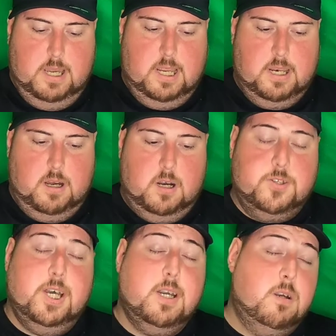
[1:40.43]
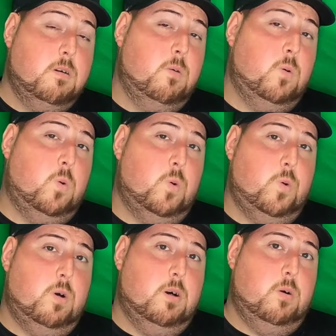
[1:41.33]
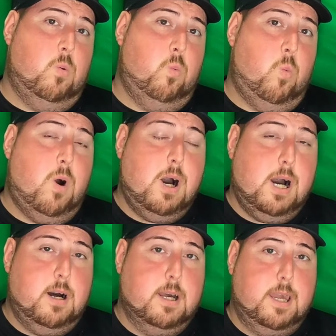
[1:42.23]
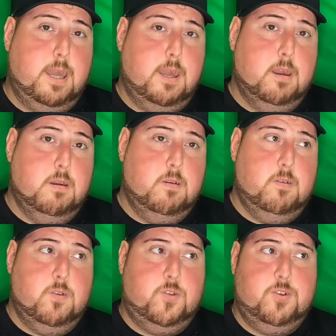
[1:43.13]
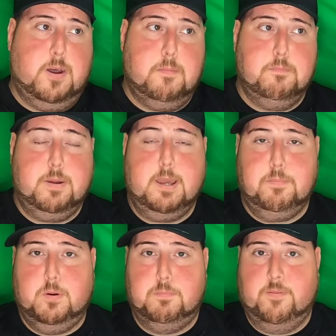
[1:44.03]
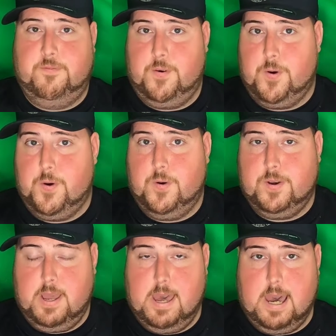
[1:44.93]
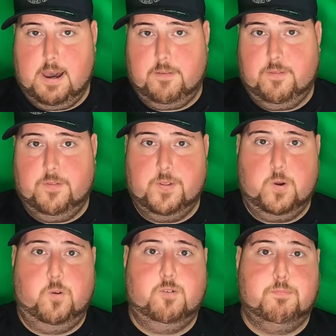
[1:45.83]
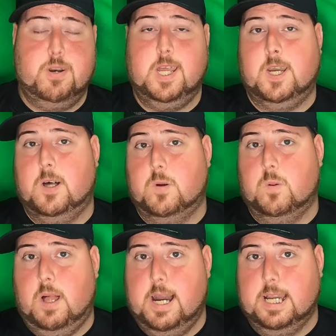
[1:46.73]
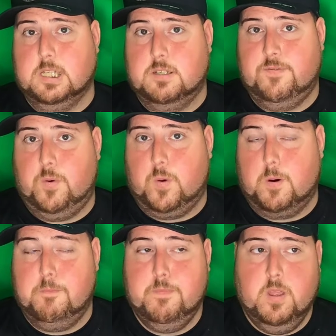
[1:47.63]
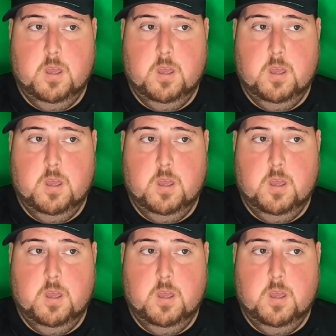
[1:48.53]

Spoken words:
And I'll tell you why some people prefer to have those pretty color lines for.